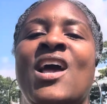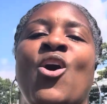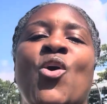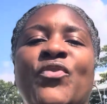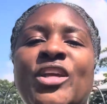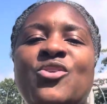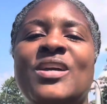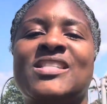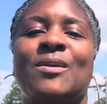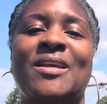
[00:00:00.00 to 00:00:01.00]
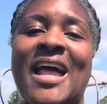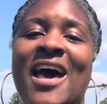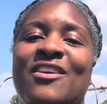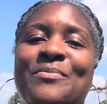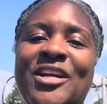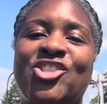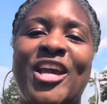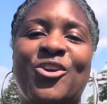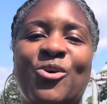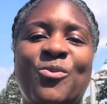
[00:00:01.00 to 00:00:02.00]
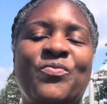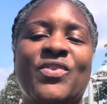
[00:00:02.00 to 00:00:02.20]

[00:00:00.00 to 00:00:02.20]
Hopefully you get something out of my channel